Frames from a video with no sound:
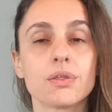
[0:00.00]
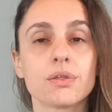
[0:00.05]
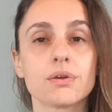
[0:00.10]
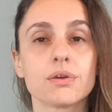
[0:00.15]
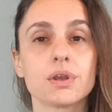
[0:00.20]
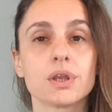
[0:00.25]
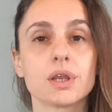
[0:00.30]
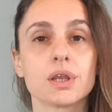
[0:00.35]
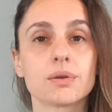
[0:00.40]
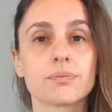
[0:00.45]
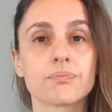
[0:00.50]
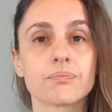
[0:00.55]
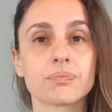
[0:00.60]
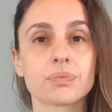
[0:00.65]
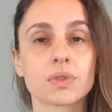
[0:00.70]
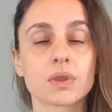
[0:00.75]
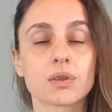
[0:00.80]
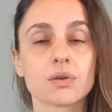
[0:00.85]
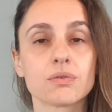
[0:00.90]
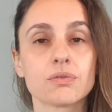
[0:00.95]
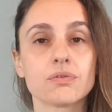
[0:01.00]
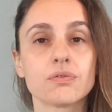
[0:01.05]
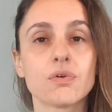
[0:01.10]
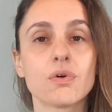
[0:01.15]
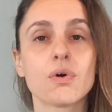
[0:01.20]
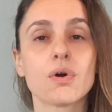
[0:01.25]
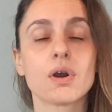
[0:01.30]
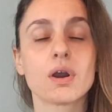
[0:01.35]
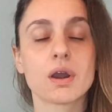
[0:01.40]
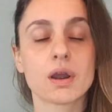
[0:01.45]
three,
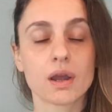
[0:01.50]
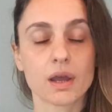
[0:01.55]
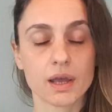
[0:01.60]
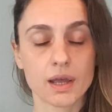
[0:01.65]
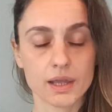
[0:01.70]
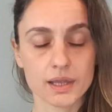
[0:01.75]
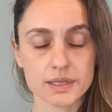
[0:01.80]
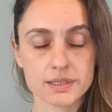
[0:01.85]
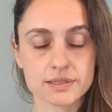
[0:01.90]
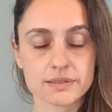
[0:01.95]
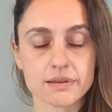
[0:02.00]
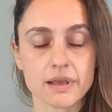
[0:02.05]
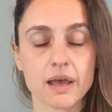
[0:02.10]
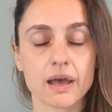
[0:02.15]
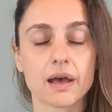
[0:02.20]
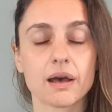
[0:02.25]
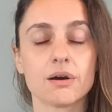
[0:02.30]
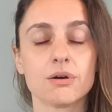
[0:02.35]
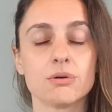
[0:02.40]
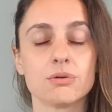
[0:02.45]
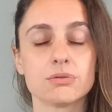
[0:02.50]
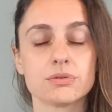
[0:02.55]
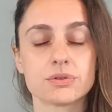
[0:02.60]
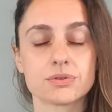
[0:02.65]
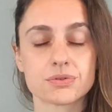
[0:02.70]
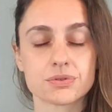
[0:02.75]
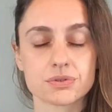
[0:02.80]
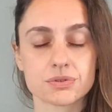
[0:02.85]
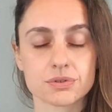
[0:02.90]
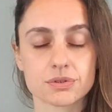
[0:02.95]
four, and out.
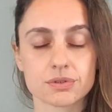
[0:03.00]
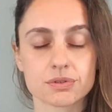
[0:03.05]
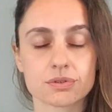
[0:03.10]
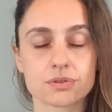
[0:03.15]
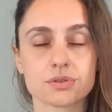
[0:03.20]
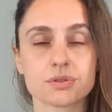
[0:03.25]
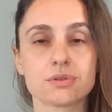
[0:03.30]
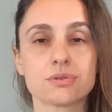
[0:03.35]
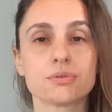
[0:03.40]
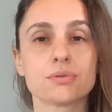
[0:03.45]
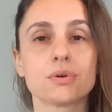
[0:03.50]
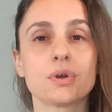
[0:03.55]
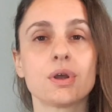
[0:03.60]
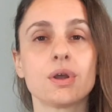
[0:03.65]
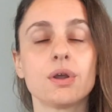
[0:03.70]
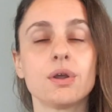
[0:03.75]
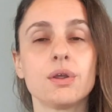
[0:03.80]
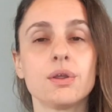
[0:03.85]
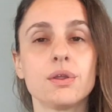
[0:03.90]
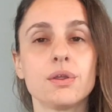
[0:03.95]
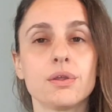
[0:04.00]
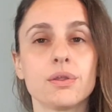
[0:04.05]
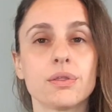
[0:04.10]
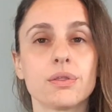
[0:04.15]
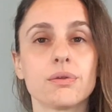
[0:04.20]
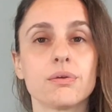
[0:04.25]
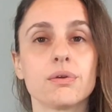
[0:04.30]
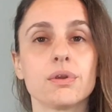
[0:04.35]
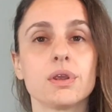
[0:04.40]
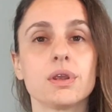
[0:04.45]
Two,
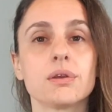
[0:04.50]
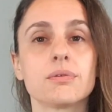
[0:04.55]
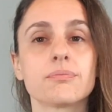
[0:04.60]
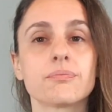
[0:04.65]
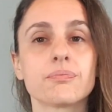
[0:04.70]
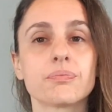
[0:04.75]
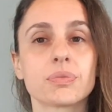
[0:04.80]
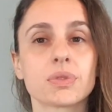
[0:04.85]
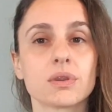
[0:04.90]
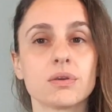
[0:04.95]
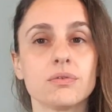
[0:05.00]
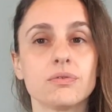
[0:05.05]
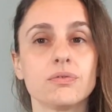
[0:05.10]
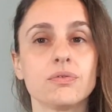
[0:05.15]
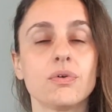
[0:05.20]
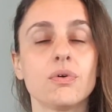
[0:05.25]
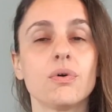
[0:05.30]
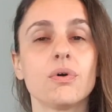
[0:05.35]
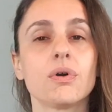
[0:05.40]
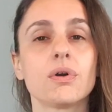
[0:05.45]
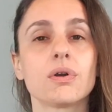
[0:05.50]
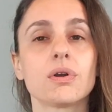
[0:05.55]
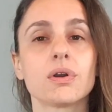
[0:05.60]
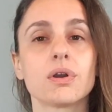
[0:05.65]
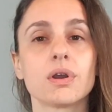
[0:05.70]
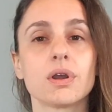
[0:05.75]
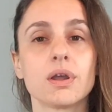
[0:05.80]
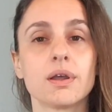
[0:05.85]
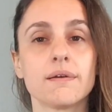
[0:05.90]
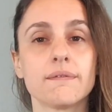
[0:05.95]
three,
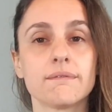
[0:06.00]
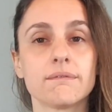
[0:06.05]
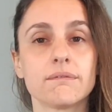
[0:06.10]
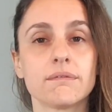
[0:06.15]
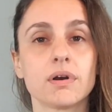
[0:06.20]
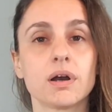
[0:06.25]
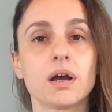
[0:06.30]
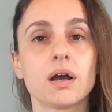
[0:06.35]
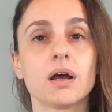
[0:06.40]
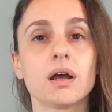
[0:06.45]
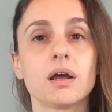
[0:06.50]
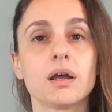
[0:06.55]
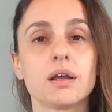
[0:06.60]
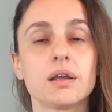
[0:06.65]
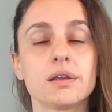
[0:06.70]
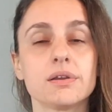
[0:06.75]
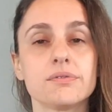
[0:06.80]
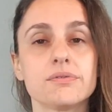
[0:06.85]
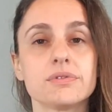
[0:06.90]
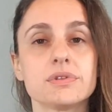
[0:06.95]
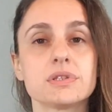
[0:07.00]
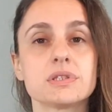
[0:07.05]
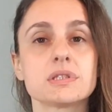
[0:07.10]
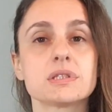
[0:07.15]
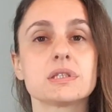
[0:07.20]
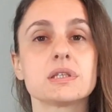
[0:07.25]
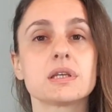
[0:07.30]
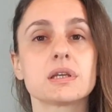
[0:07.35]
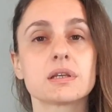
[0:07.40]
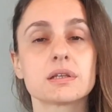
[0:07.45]
four, five,
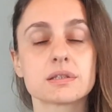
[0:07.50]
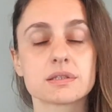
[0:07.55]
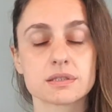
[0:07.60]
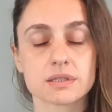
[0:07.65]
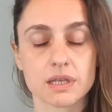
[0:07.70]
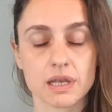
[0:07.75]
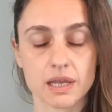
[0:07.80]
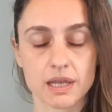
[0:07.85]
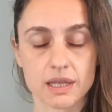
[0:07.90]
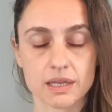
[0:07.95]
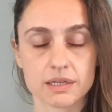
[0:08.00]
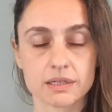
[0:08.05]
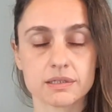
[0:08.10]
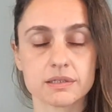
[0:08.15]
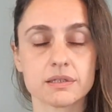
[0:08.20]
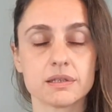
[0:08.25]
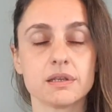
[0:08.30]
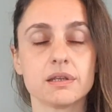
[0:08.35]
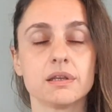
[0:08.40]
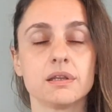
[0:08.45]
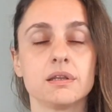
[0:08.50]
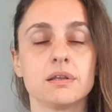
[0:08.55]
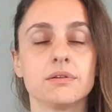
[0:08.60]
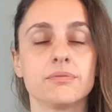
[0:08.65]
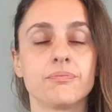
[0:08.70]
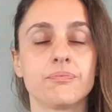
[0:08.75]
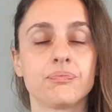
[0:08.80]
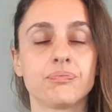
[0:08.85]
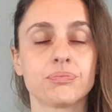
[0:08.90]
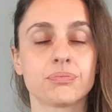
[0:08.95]
six, and in.
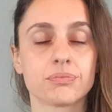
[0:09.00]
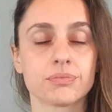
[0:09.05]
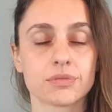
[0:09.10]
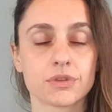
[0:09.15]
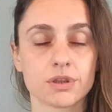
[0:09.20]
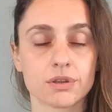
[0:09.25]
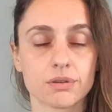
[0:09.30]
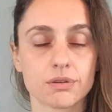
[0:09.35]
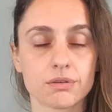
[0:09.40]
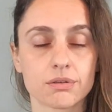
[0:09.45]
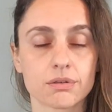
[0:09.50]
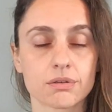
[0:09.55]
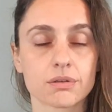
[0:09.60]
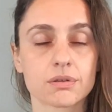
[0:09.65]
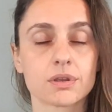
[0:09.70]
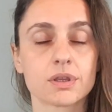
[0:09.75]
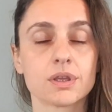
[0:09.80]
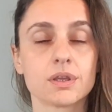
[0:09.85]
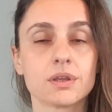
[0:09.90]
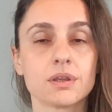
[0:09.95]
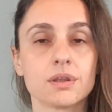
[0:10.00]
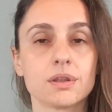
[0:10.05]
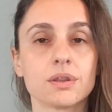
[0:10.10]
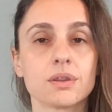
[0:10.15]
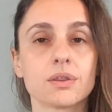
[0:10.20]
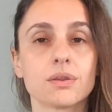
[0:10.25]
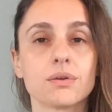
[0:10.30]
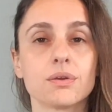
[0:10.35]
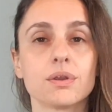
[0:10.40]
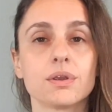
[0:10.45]
Two,
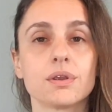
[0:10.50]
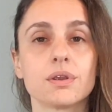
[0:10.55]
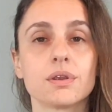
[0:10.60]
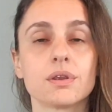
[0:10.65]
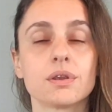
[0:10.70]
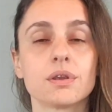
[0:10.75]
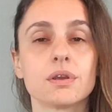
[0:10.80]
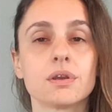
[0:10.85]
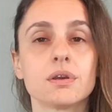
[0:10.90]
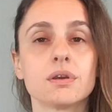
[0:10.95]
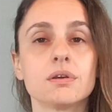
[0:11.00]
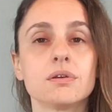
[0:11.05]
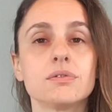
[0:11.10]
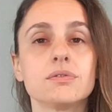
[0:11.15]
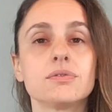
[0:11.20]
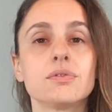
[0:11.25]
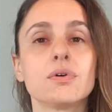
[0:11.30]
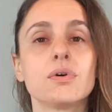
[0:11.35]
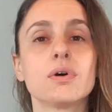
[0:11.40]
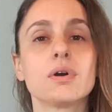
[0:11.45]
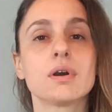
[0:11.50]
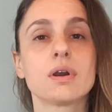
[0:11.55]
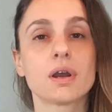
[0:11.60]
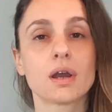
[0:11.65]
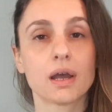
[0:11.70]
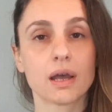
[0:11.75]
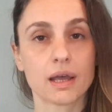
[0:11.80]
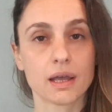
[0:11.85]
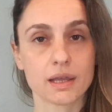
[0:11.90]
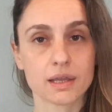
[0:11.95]
three,
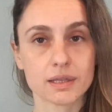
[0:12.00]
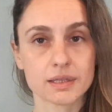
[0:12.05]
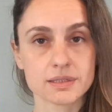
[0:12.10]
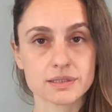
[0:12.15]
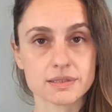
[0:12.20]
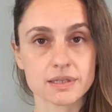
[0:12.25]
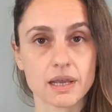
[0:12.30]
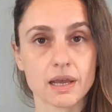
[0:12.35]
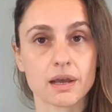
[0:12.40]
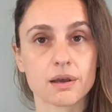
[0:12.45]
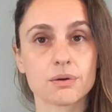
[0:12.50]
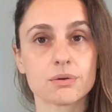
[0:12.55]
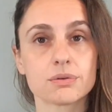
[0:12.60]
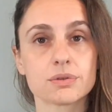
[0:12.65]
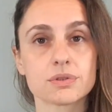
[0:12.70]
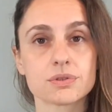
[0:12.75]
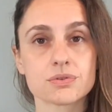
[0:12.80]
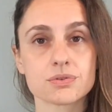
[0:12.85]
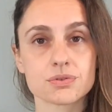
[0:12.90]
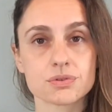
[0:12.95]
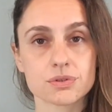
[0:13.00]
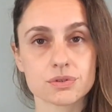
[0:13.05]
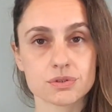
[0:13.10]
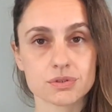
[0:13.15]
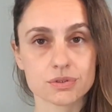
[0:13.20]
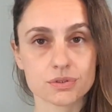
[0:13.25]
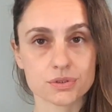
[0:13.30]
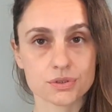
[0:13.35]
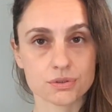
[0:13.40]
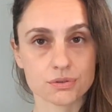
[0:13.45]
four, and out.
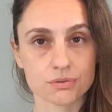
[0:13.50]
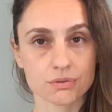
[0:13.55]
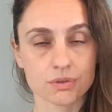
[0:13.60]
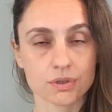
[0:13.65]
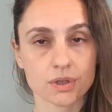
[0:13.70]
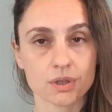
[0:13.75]
Two,